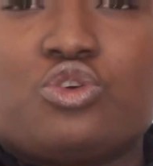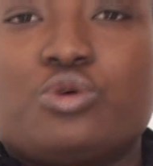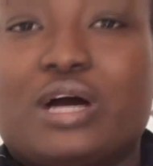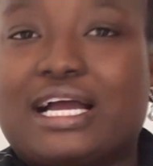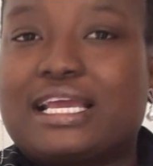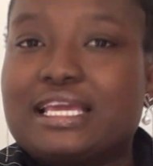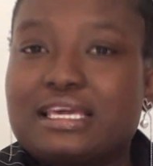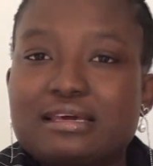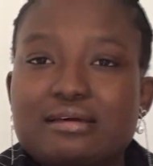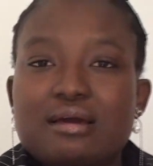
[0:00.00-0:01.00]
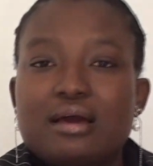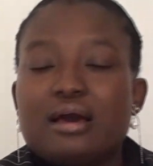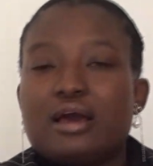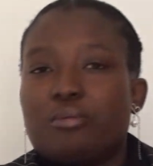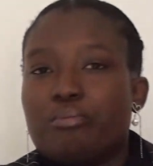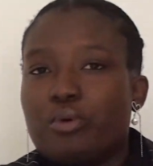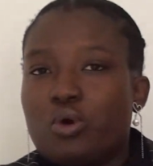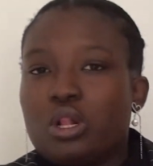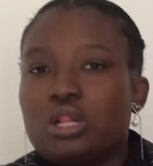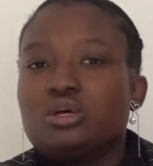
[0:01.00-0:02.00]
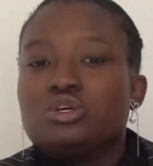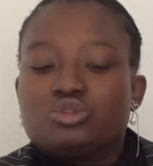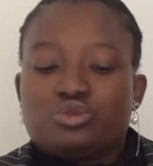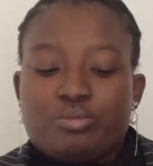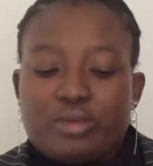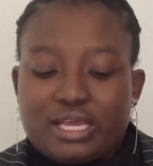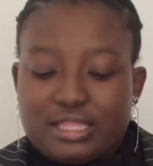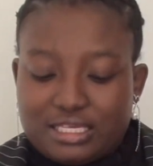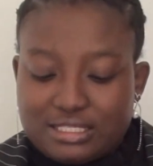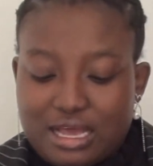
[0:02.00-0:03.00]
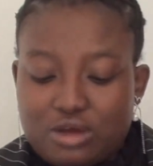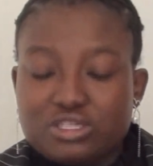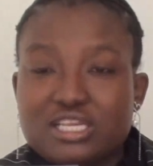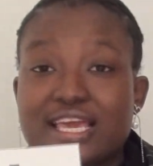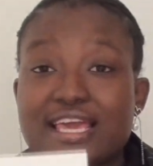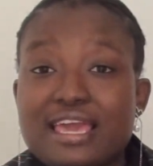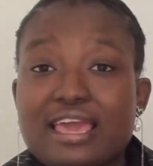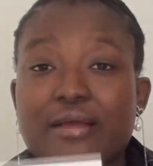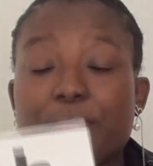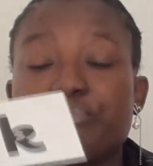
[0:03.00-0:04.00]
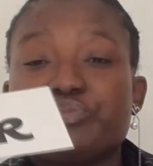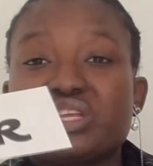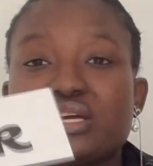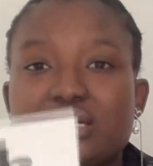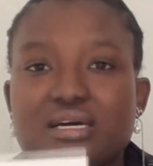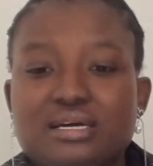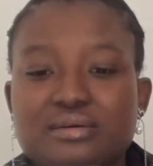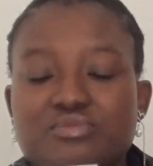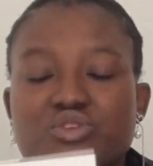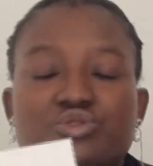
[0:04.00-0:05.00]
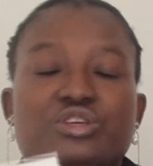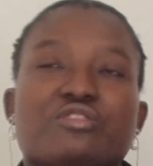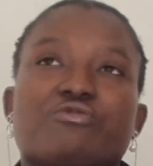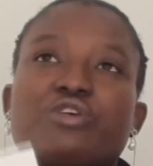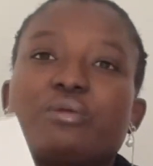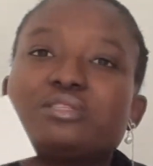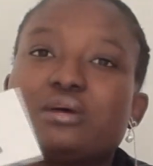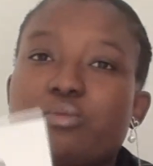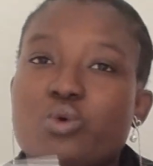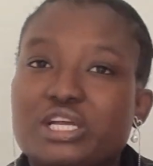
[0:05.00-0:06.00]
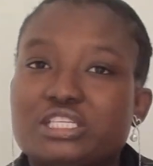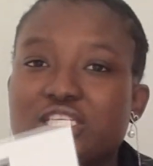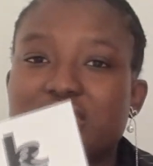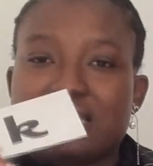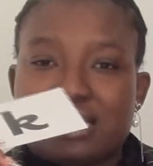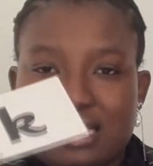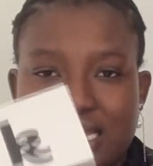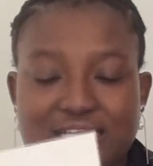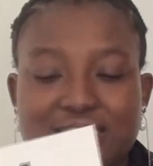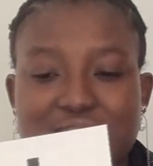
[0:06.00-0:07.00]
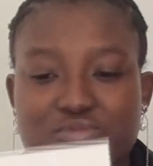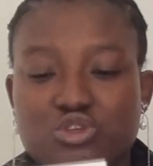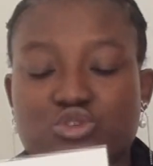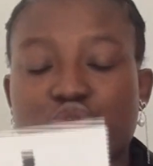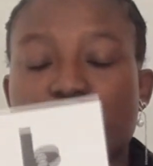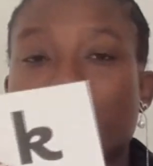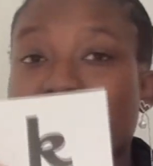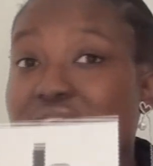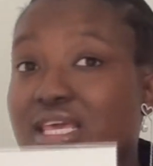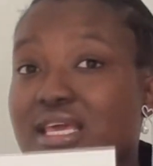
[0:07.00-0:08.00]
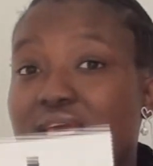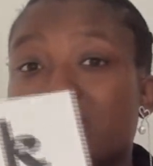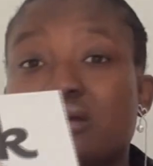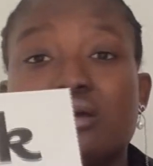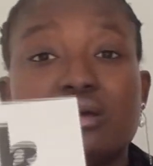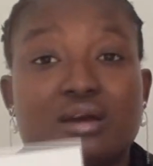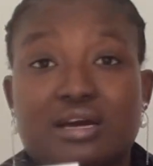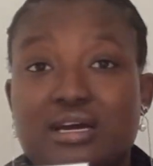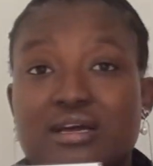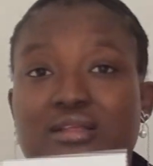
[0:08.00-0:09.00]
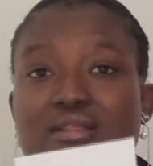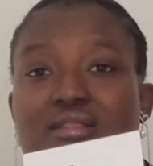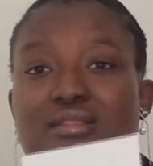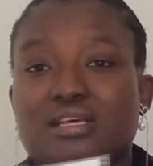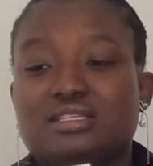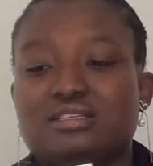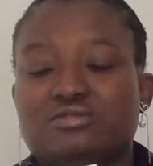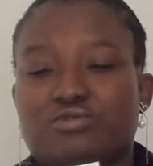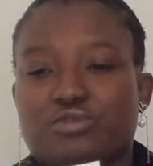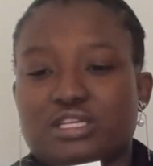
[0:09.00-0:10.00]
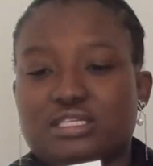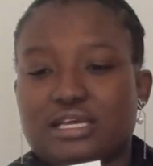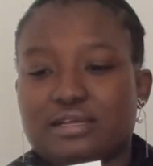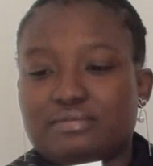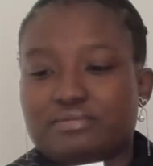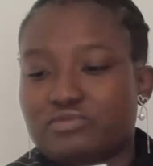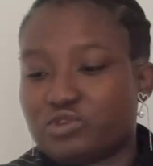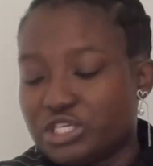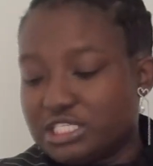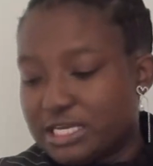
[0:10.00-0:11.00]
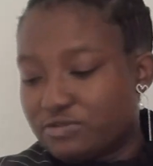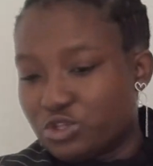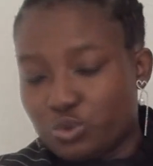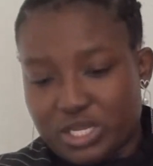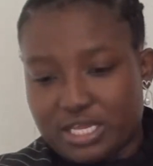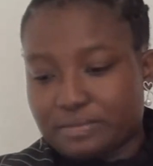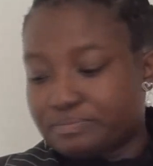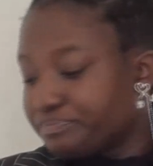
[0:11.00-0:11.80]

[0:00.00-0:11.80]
you are kicking a ball to make the sound kicking you give them some worksheets that has something to do with kicking that's it for the day for the day for the week